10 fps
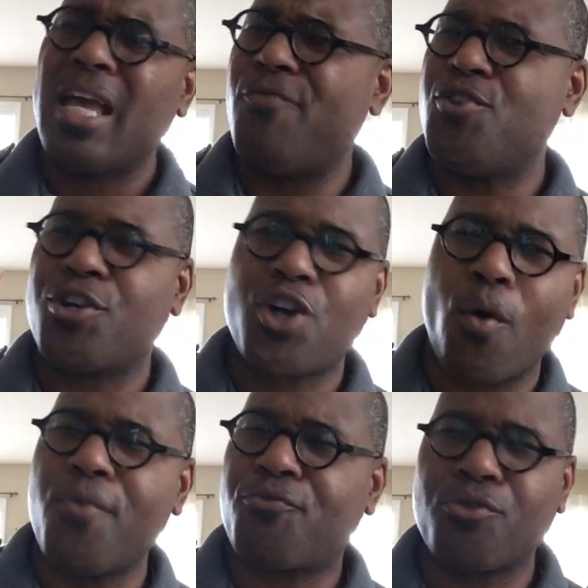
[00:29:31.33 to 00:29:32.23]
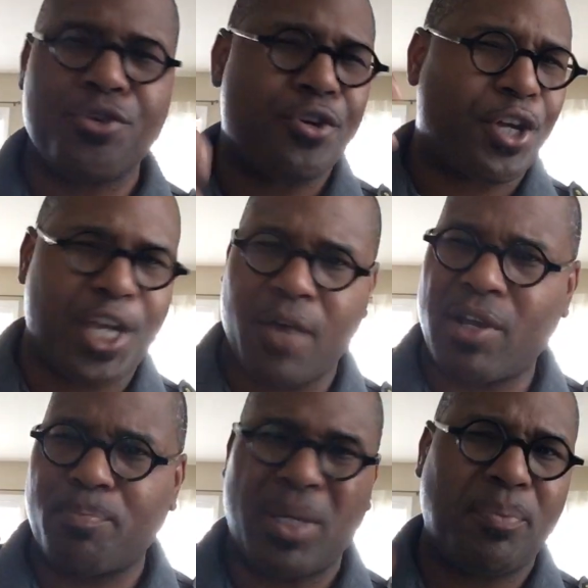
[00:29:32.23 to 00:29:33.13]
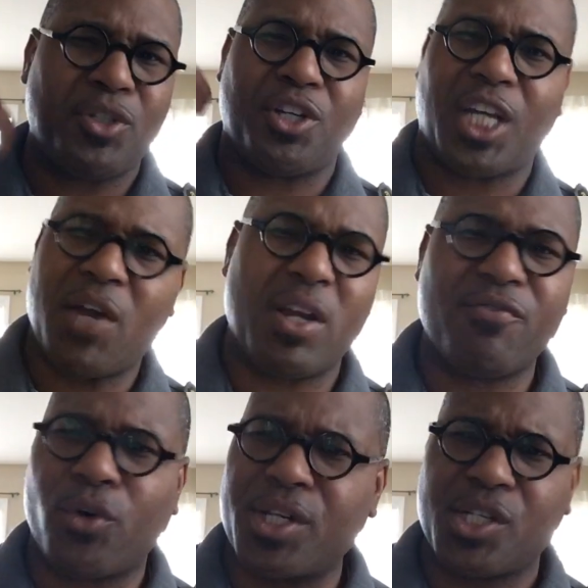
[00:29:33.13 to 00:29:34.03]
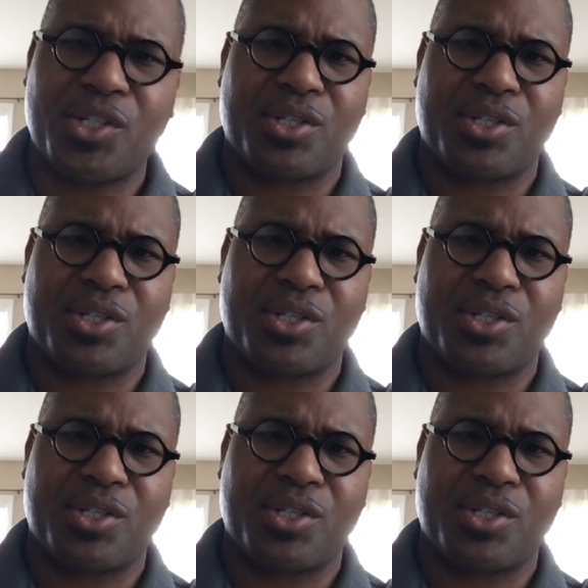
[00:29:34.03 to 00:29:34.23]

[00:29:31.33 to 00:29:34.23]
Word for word: If you're going through and you're hearing people, you're hearing voices,